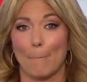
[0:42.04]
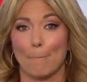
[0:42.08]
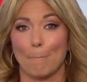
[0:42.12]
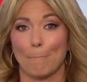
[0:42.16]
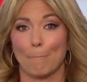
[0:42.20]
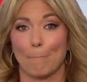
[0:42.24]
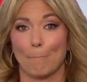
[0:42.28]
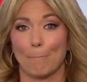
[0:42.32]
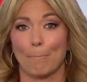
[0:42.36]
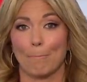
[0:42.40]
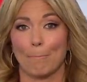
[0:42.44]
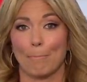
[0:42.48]

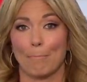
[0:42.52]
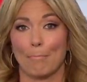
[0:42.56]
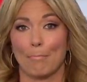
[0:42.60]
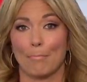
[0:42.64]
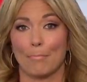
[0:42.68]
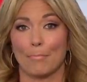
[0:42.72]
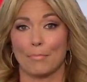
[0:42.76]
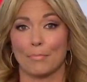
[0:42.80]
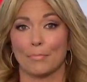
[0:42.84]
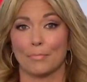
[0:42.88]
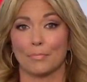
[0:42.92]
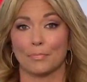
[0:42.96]

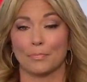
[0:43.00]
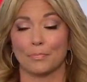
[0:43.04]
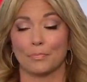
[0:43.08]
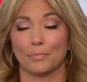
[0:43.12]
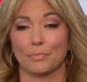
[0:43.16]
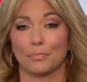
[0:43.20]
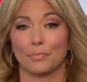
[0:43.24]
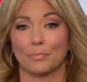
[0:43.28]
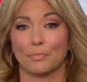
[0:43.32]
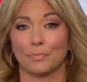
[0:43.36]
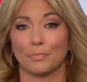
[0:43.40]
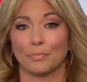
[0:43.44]

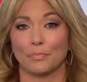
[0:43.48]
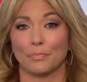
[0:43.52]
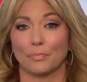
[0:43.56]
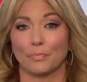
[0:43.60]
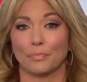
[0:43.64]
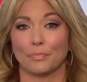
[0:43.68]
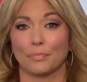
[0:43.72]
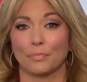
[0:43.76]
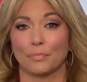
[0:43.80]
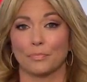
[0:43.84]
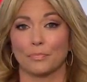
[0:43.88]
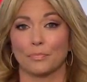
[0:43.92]

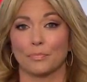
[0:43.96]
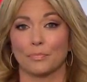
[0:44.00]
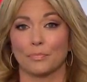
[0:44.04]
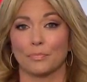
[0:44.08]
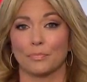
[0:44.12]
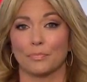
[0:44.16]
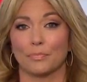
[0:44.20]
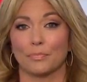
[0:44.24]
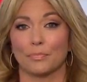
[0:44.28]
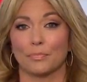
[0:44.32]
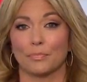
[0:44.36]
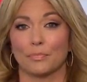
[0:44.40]

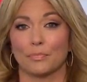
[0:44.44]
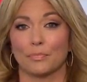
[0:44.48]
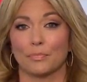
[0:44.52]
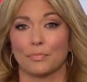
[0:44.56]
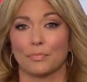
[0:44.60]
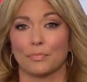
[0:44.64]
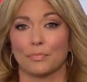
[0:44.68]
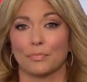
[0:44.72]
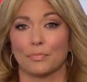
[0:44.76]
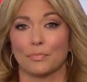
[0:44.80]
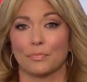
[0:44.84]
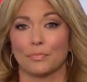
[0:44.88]

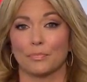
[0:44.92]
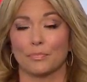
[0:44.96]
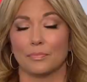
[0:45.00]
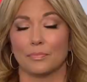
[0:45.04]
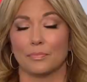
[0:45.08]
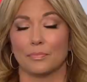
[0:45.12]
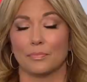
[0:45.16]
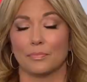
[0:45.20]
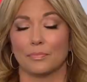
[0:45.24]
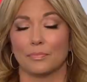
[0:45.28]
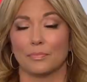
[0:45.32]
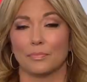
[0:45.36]

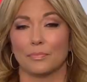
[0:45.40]
(silent)